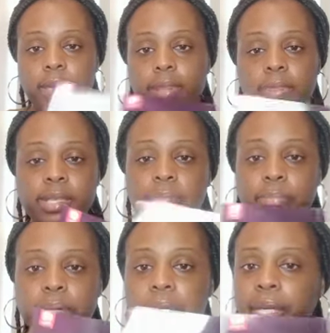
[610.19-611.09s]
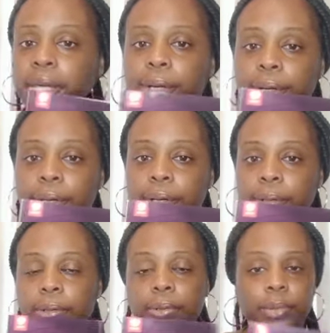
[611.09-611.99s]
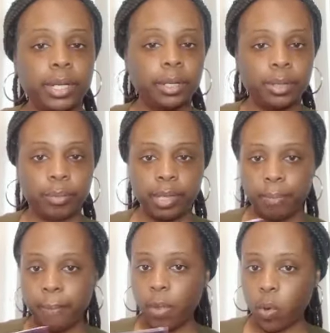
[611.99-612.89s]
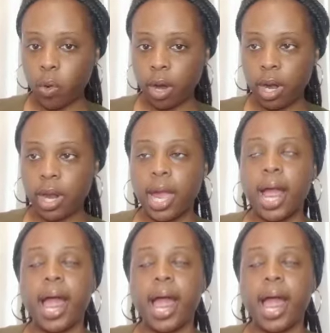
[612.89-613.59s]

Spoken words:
this book here, read a little bit more.